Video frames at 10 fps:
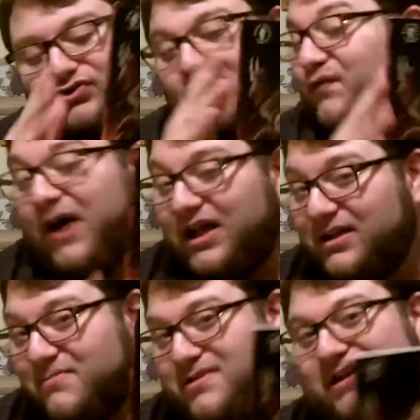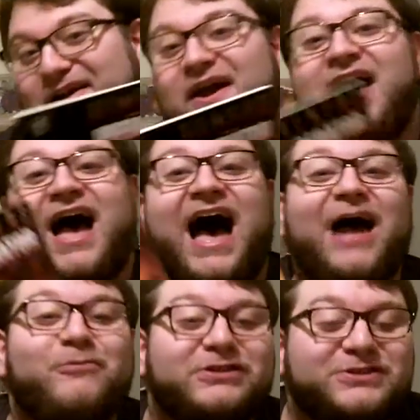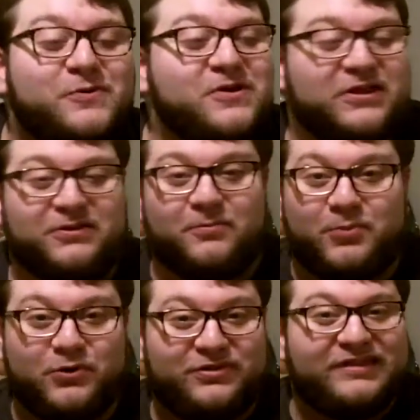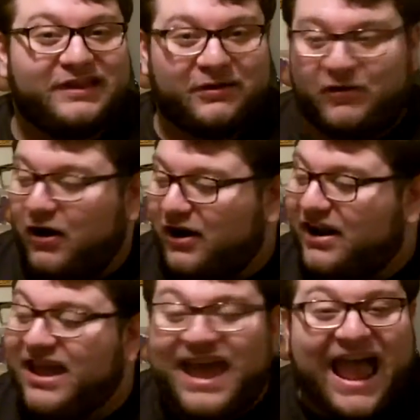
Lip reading: There's no volumes here. I went to another booth later on,